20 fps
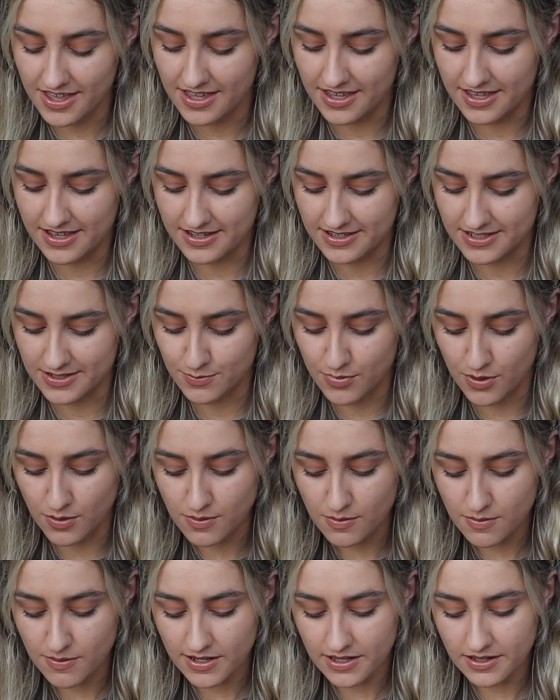is
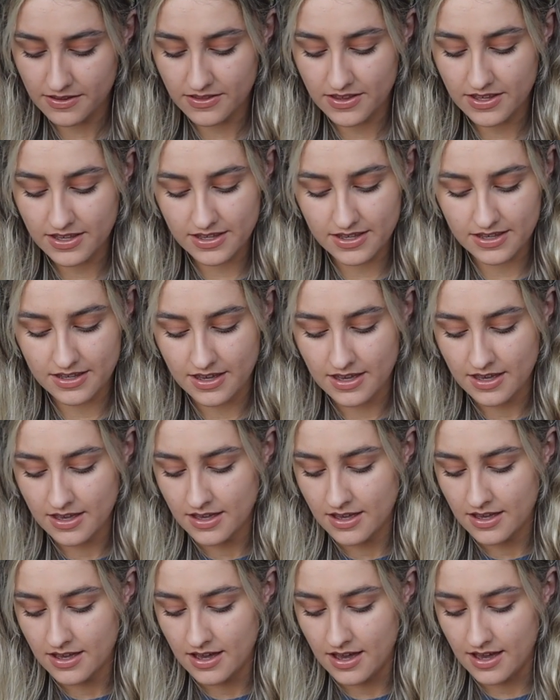probably the
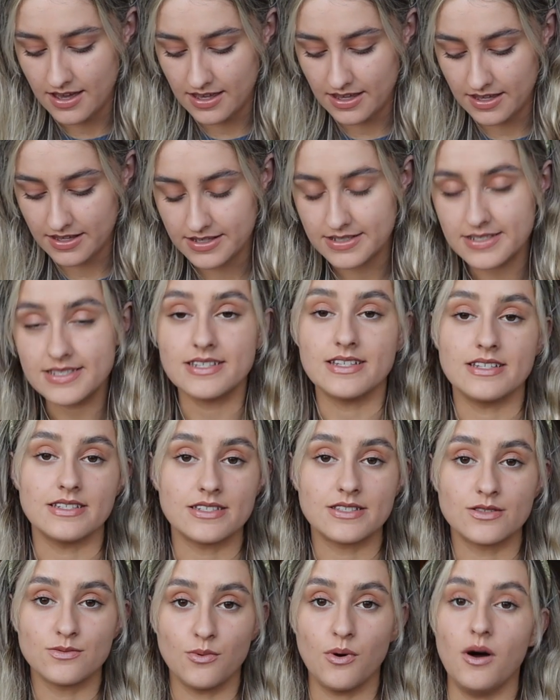
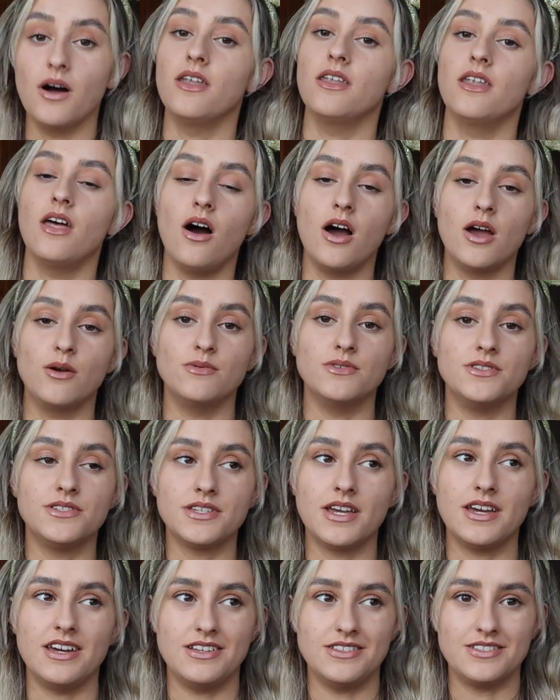easiest one, I would
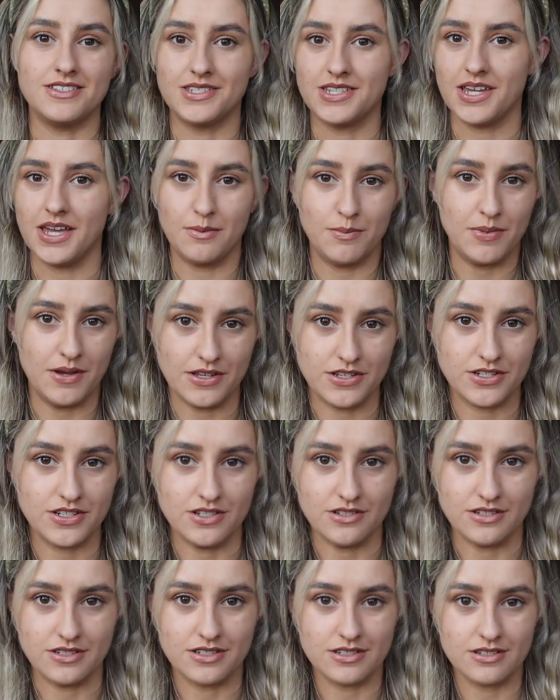say, to take
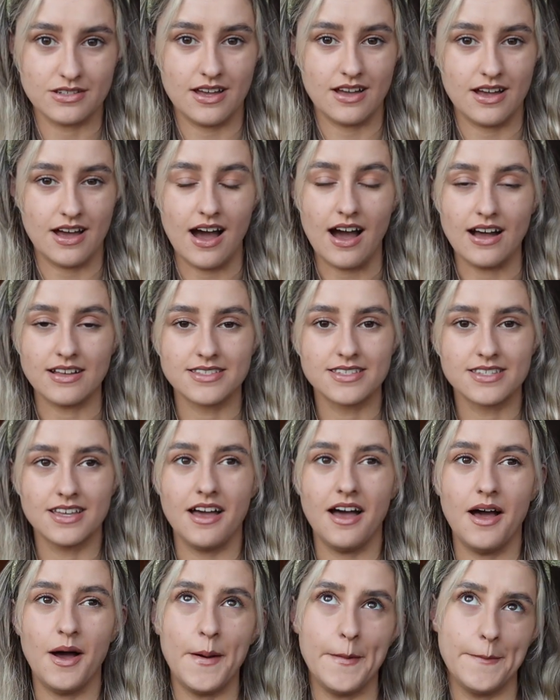pictures at.
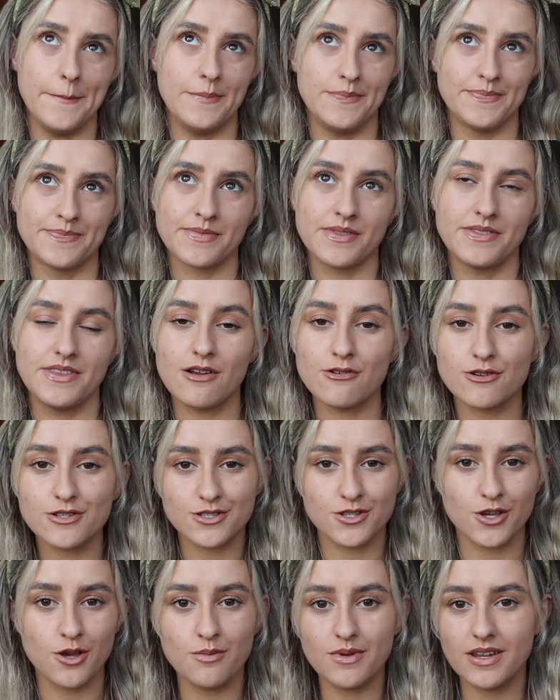There are
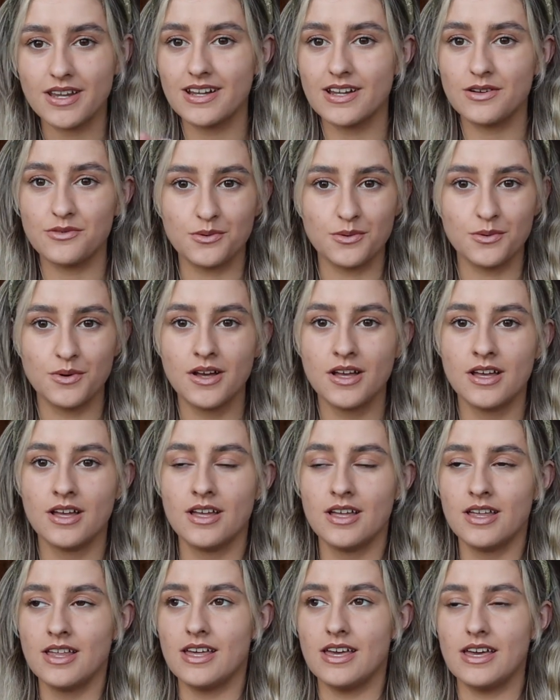so many little,
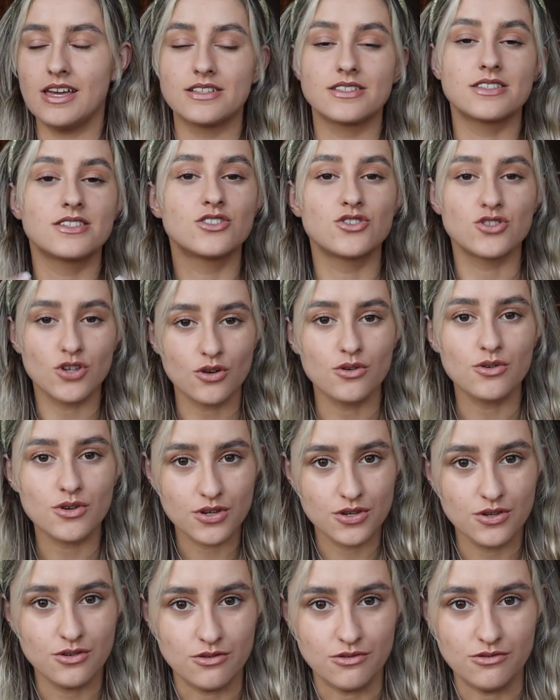it's so
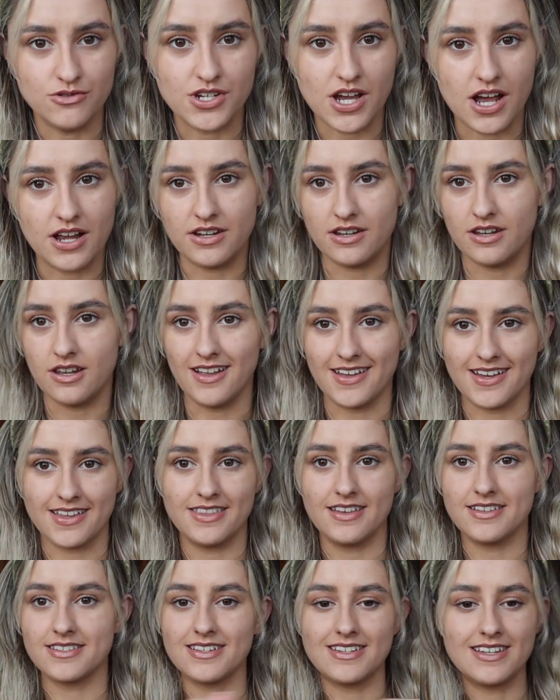huge, and like
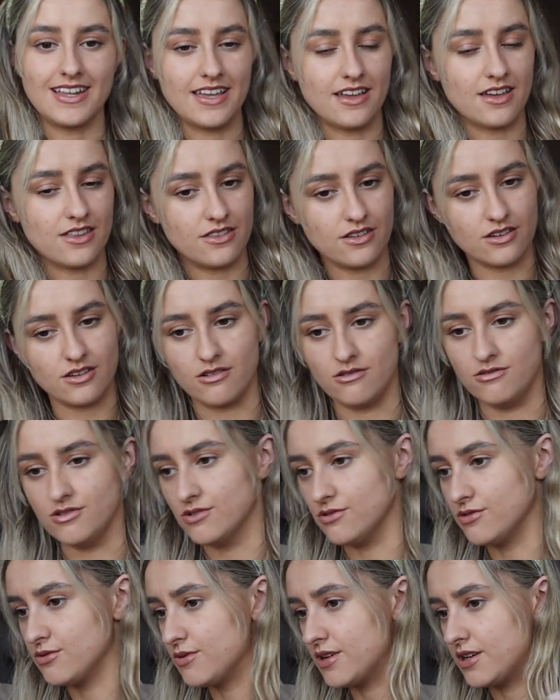there's a lake that goes
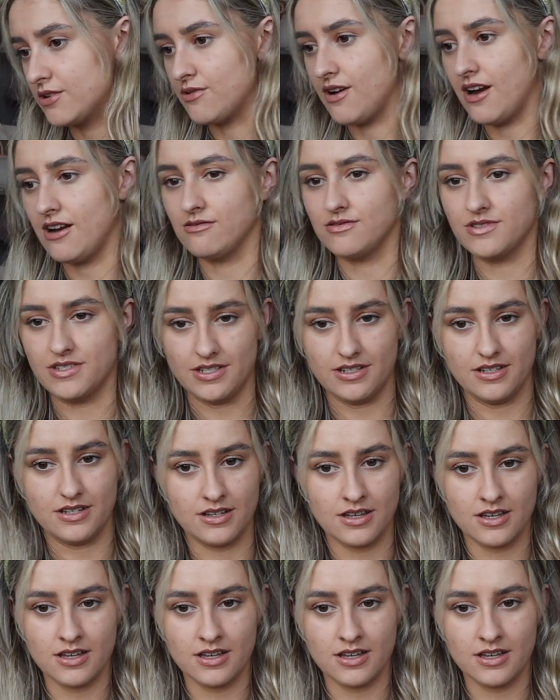all the way around it.